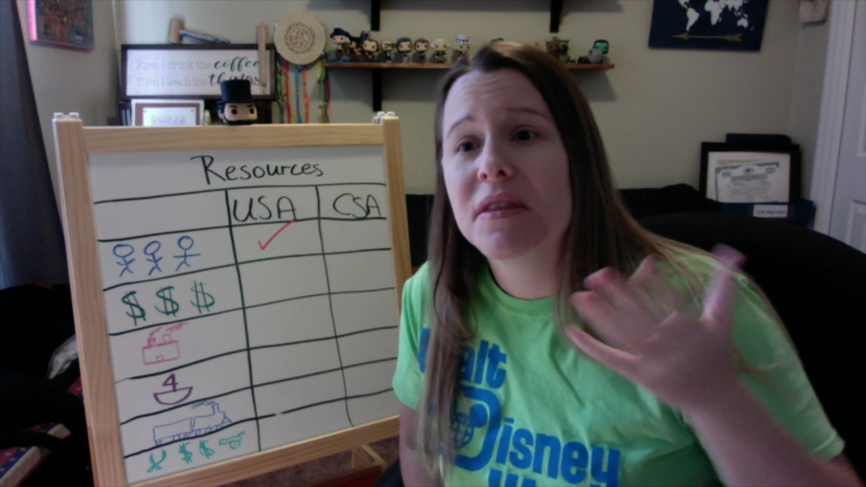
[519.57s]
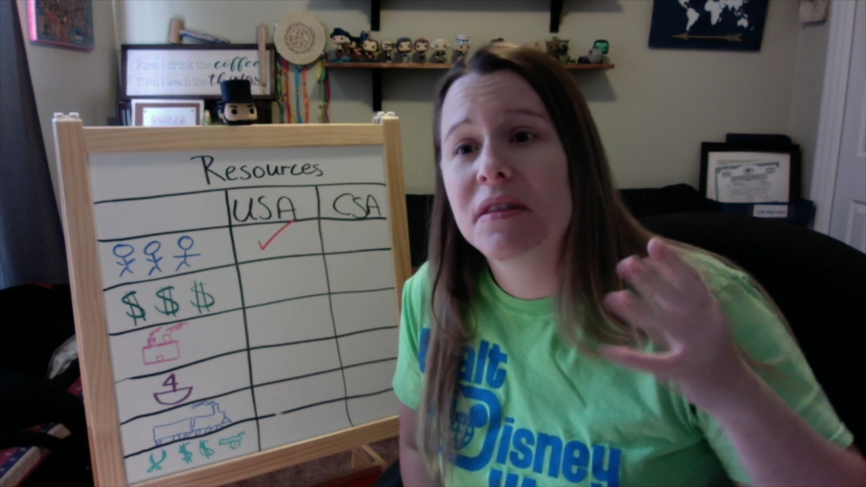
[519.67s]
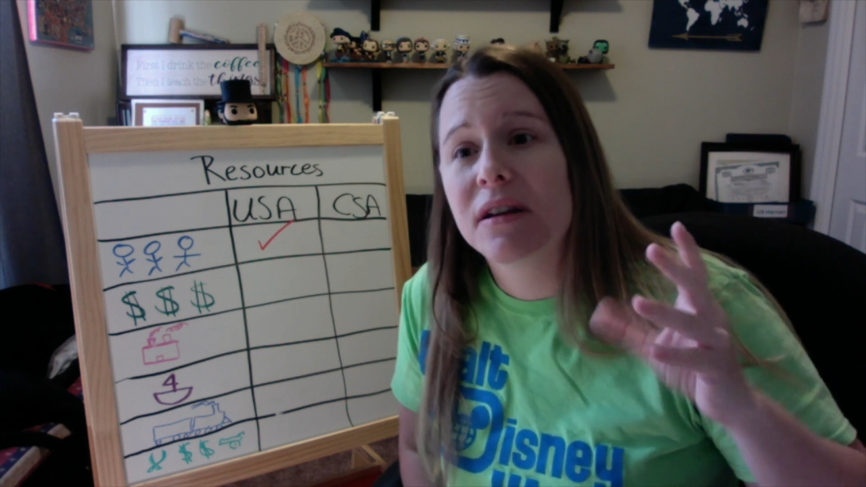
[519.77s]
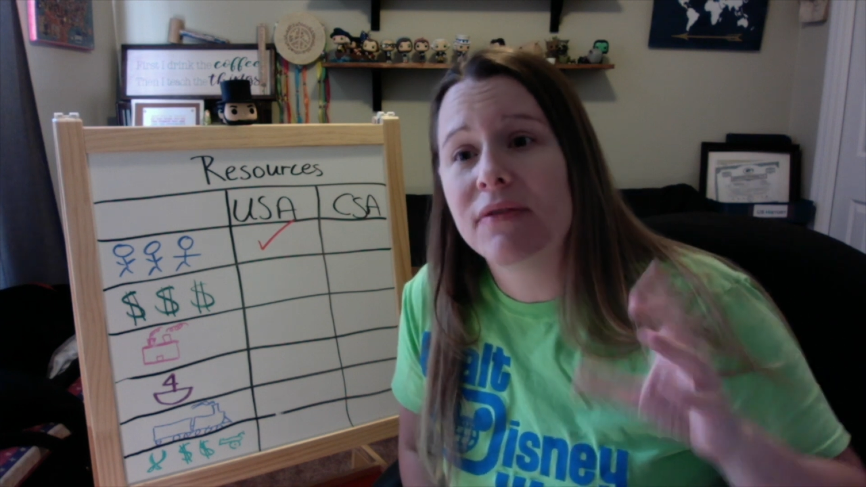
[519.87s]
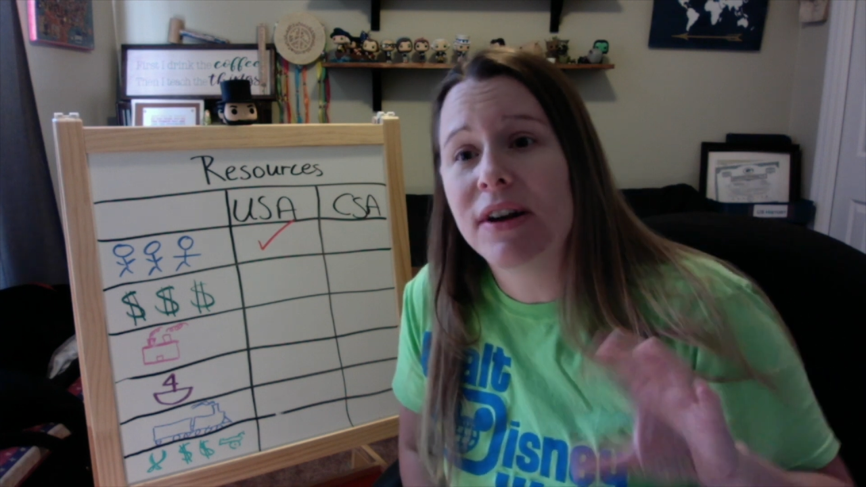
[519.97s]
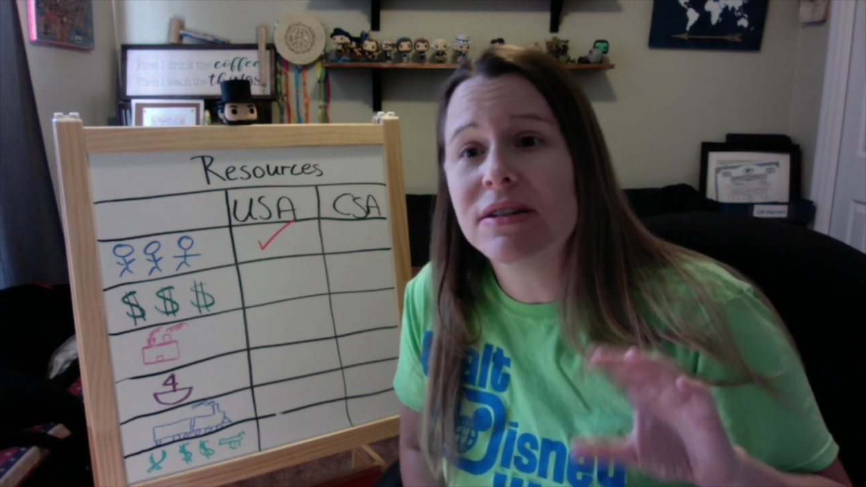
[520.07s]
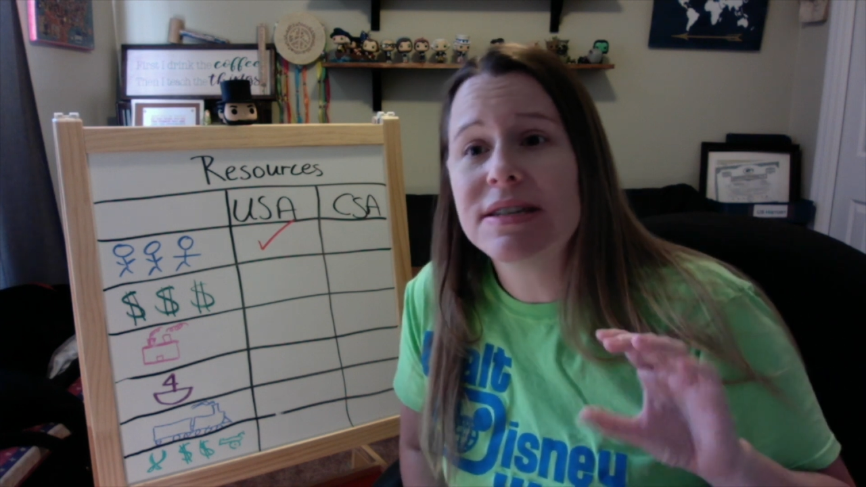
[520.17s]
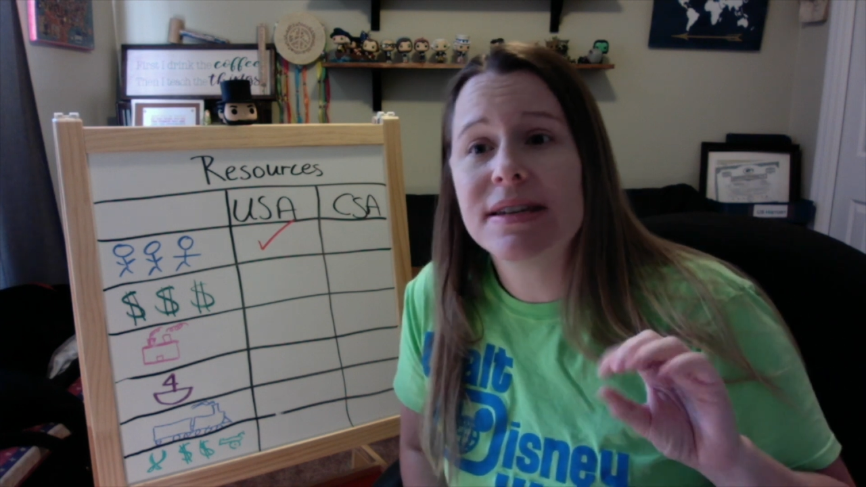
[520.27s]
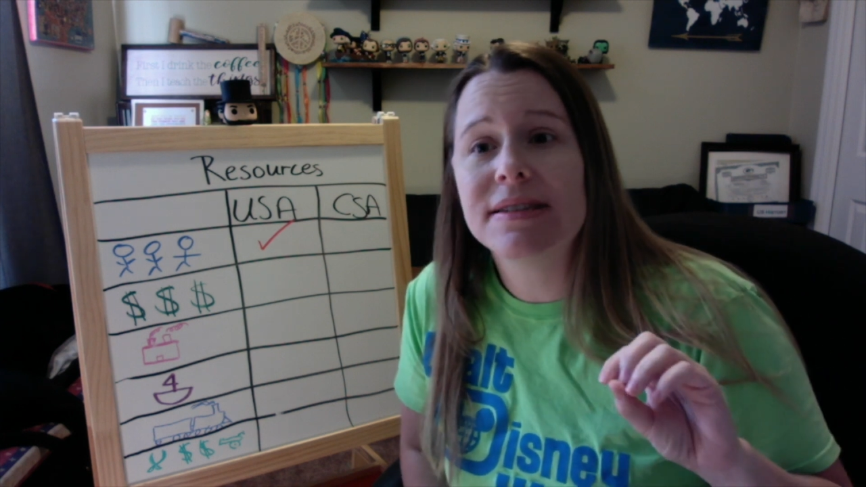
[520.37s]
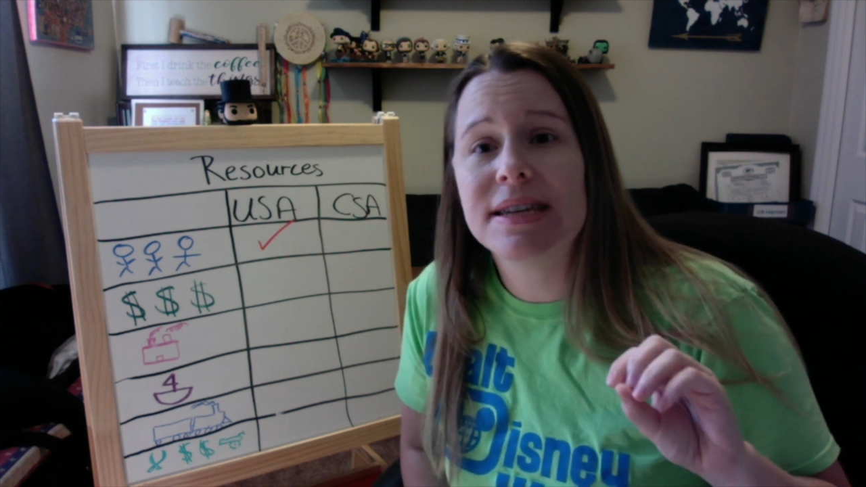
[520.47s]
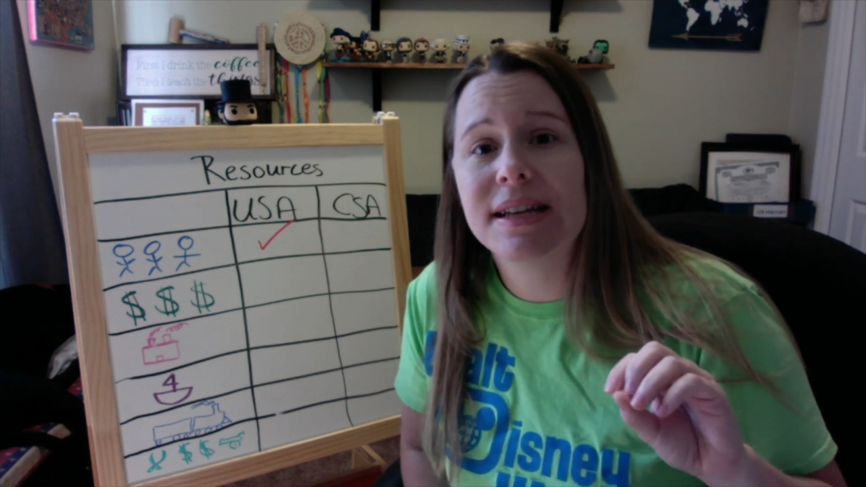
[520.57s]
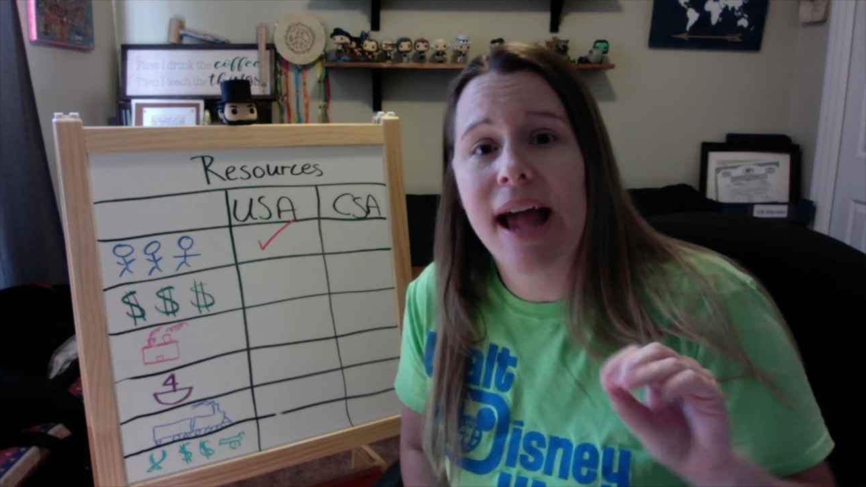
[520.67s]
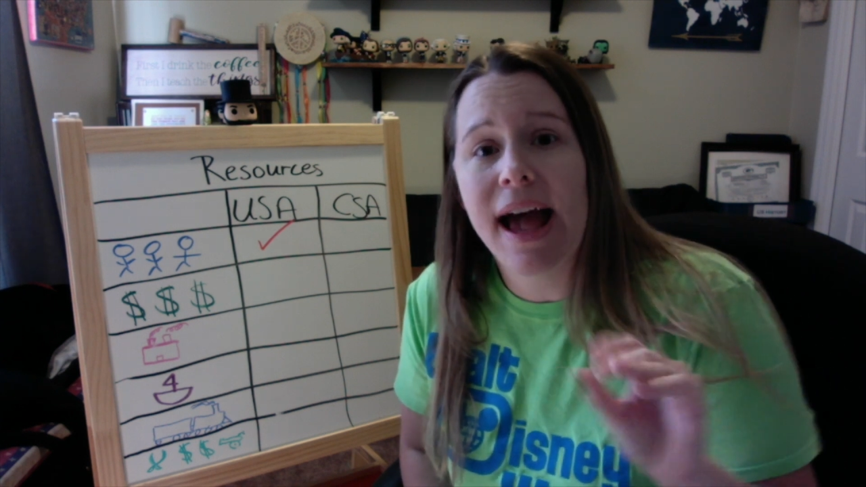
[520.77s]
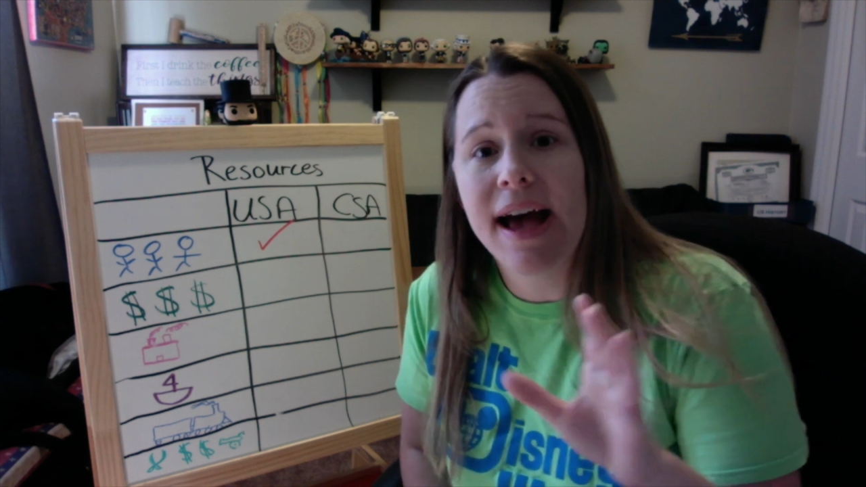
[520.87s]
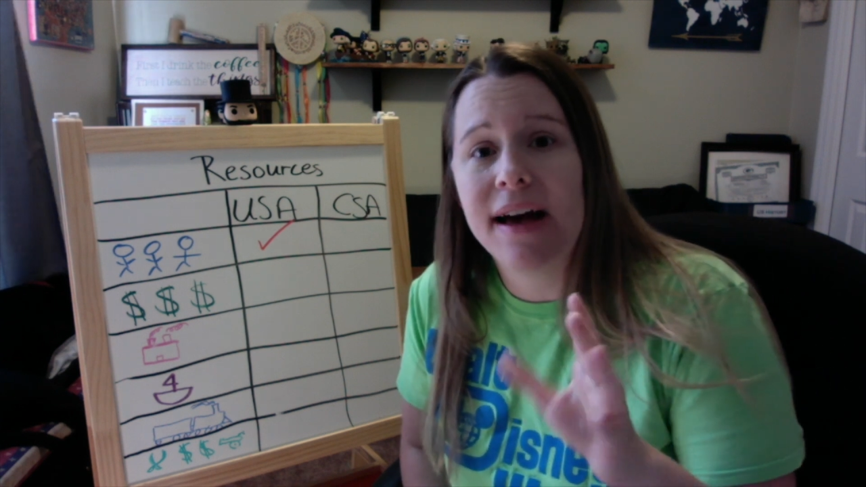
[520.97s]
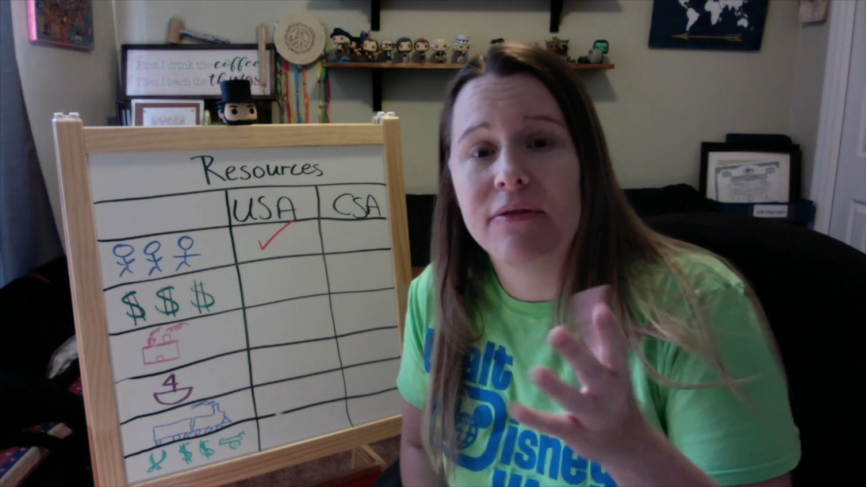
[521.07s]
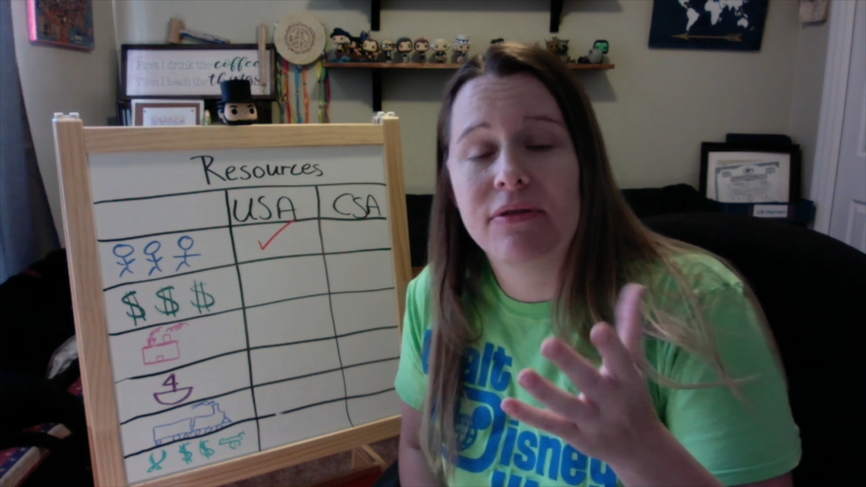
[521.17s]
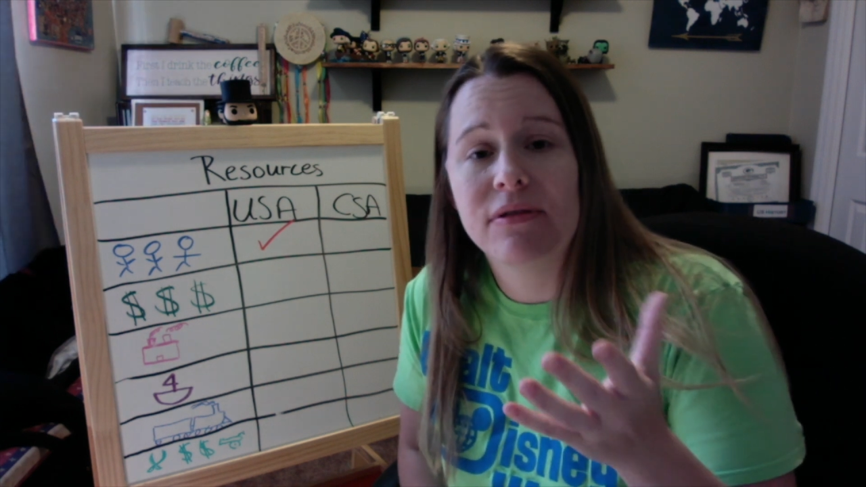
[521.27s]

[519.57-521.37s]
the Confederacy did have